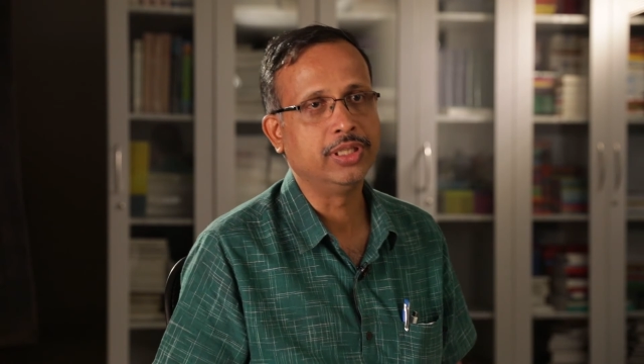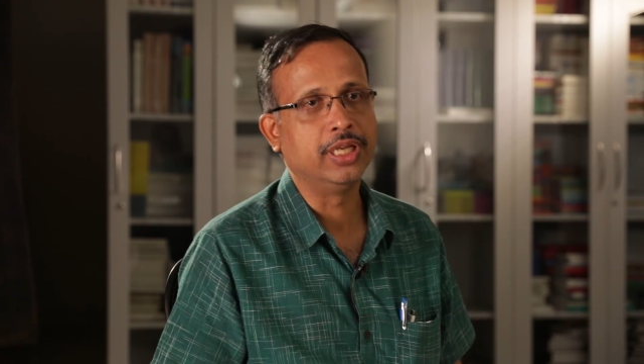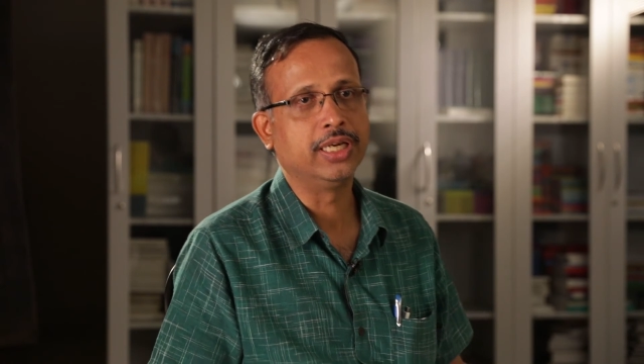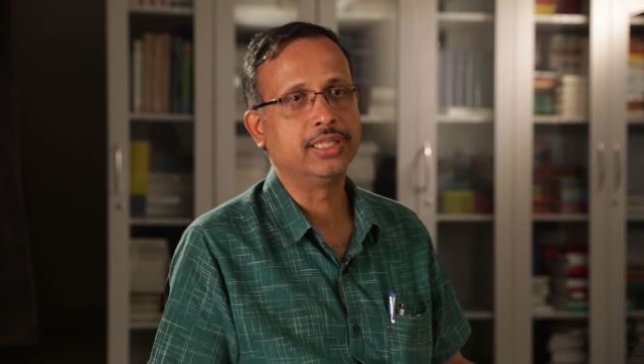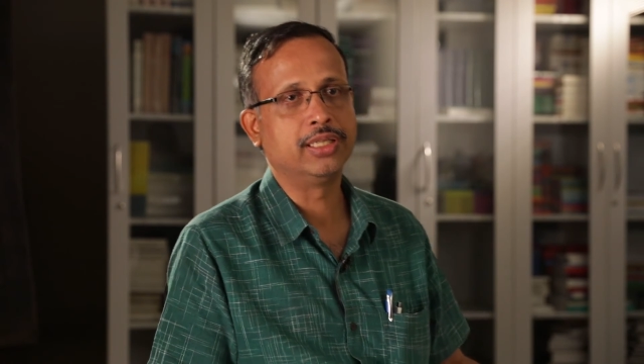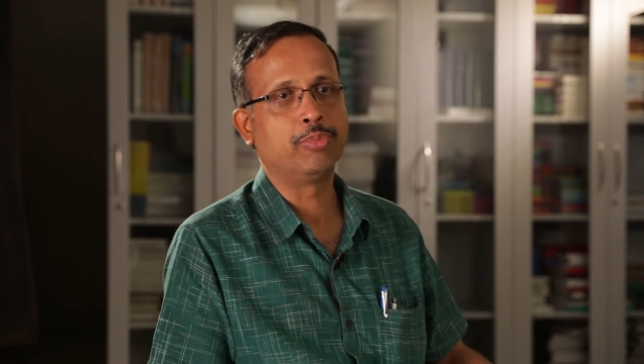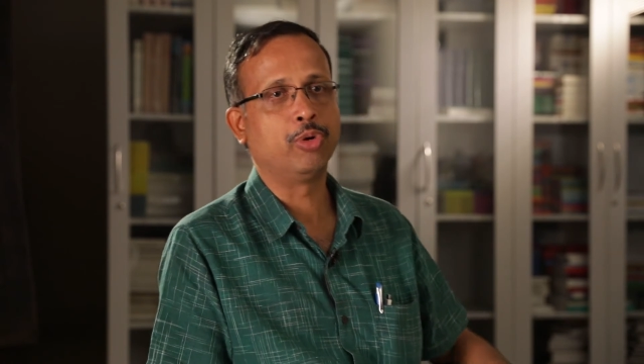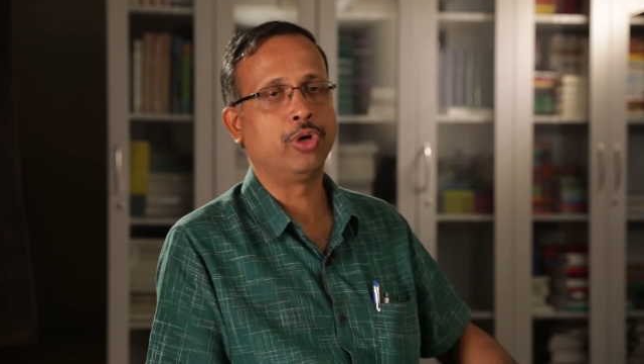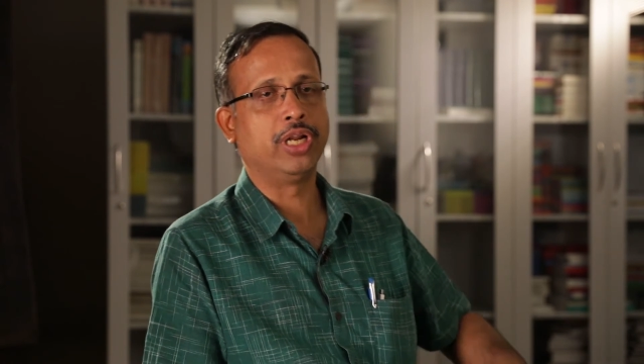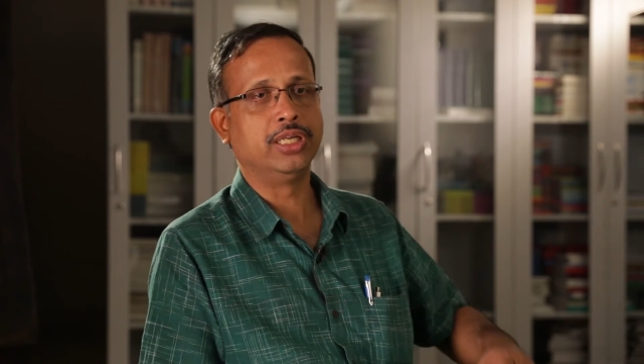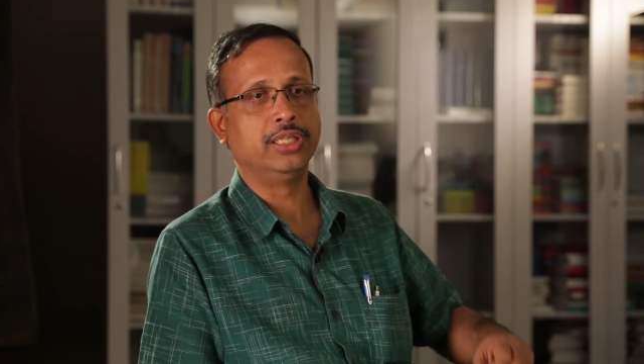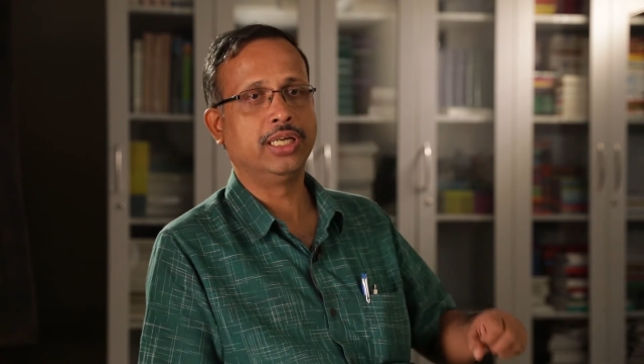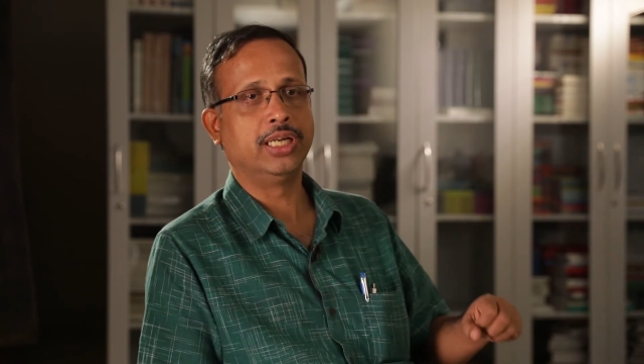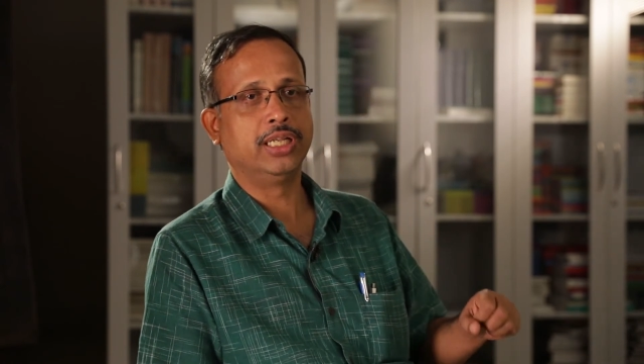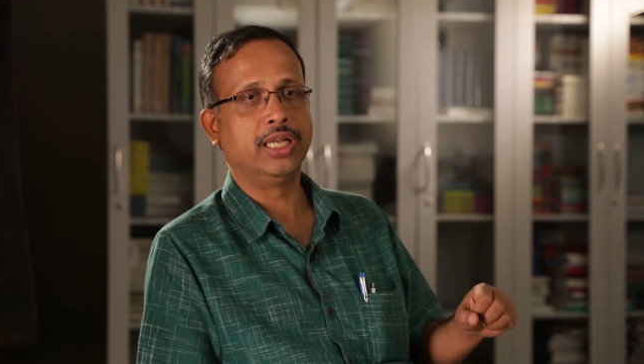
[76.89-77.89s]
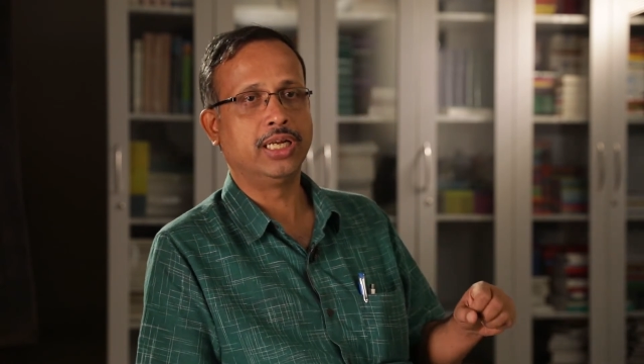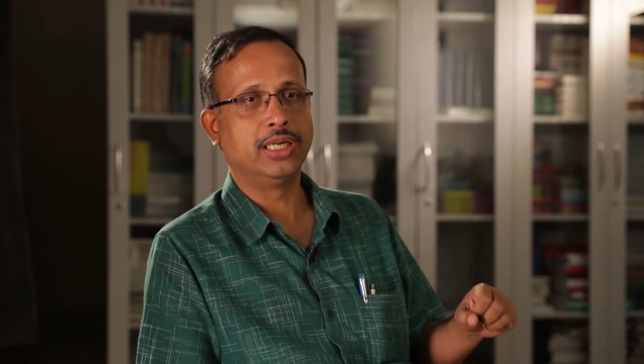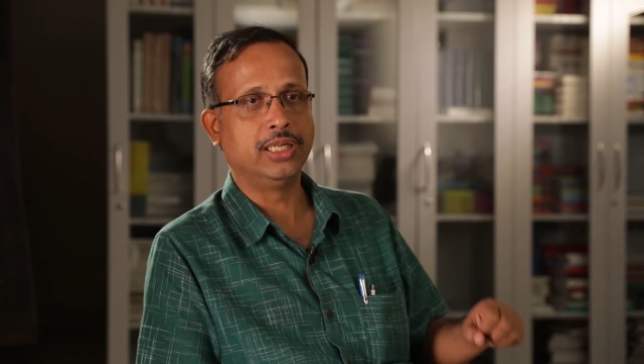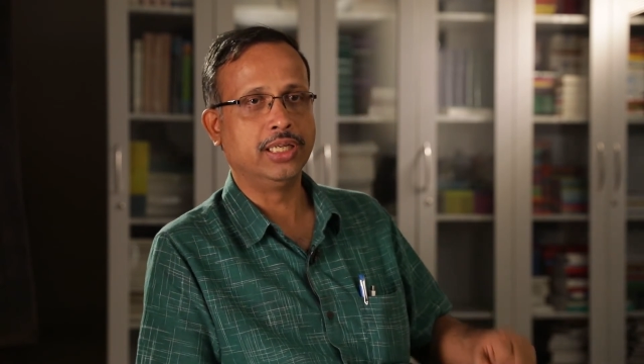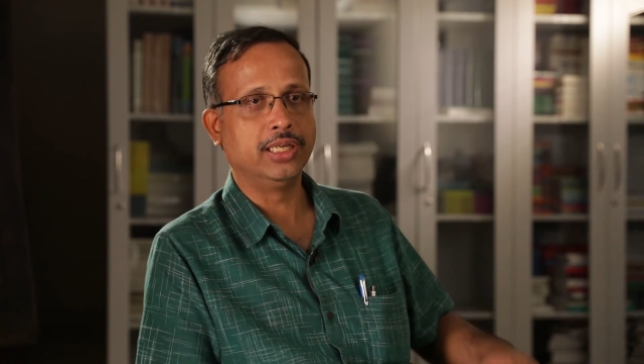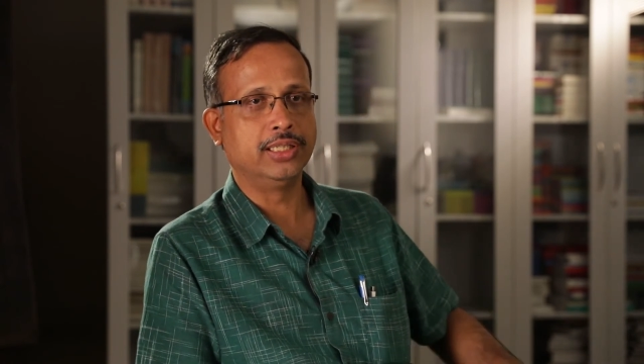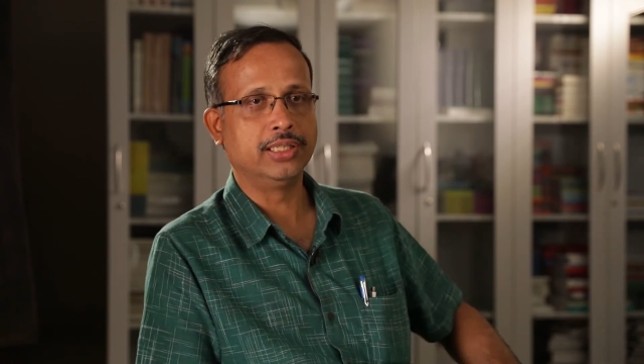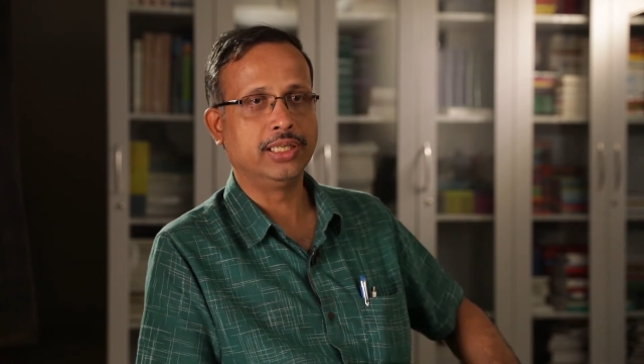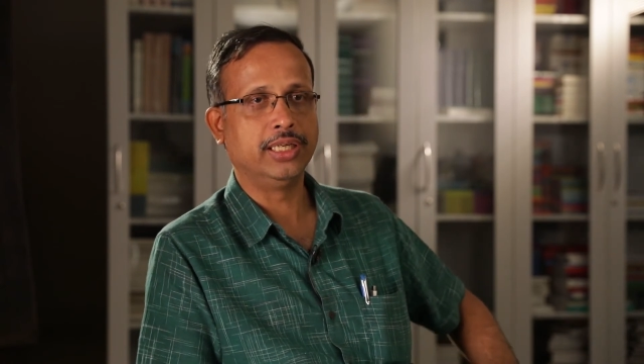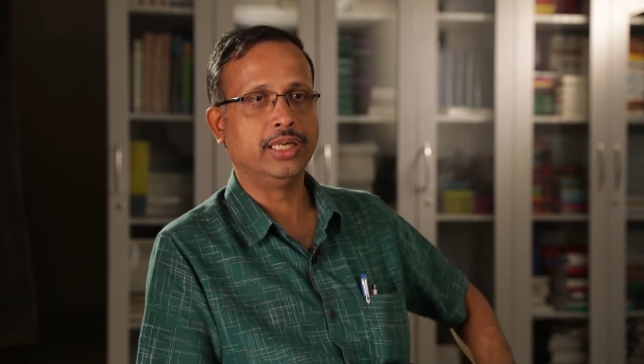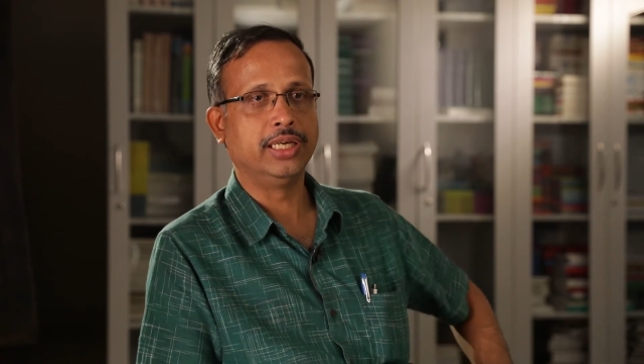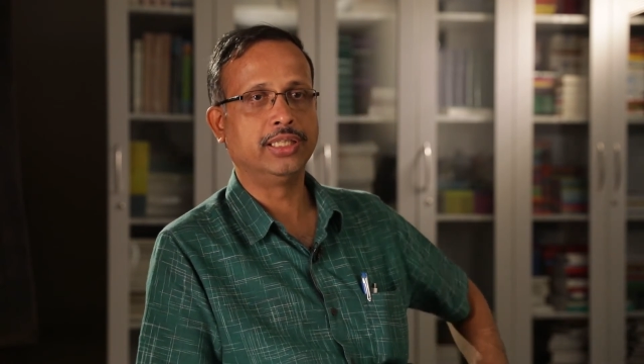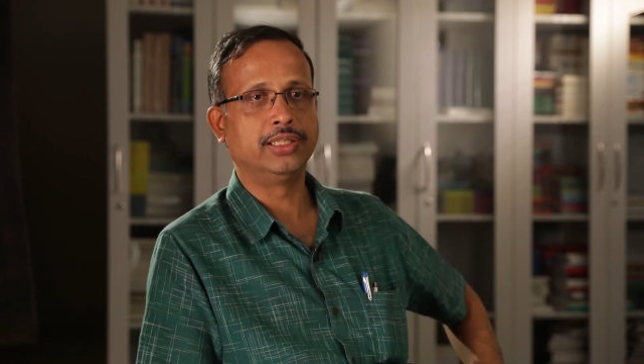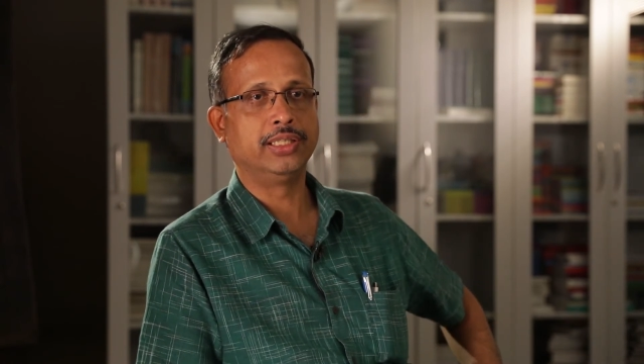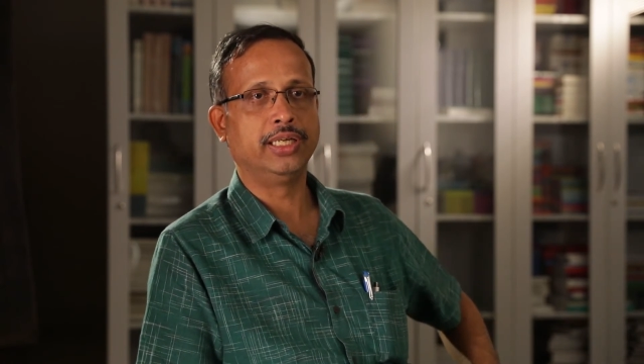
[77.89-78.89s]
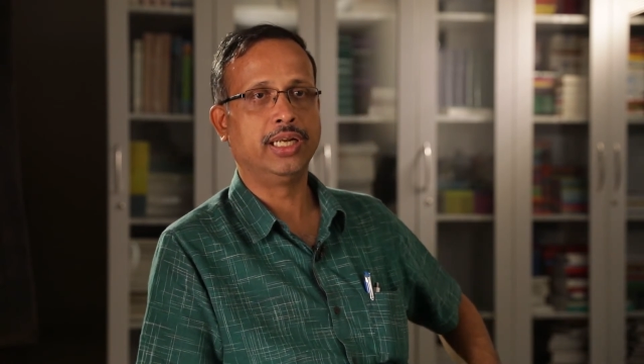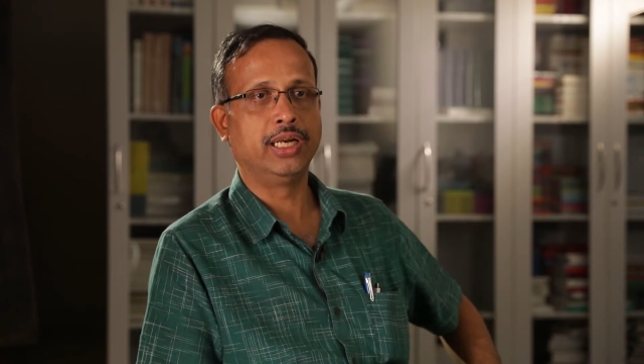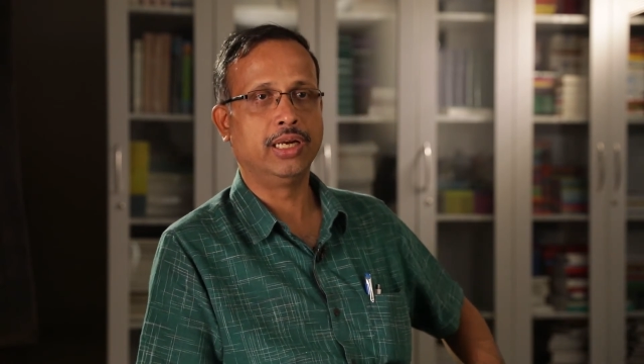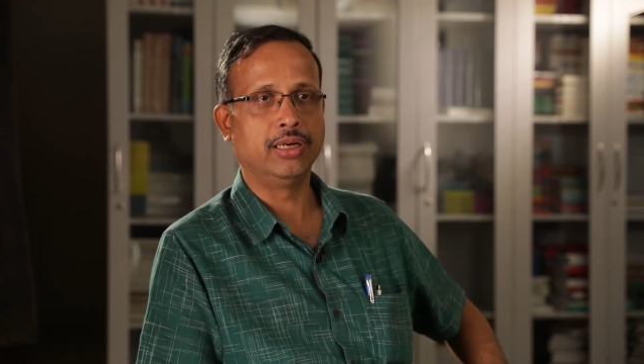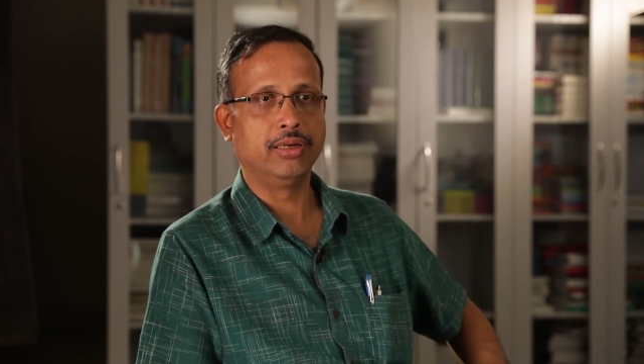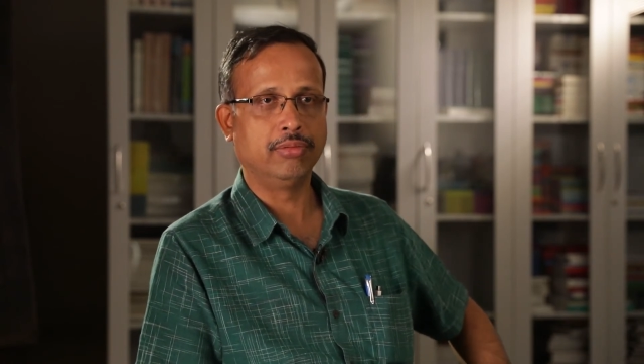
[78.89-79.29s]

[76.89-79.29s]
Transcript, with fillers: There is a potential that there is an industrial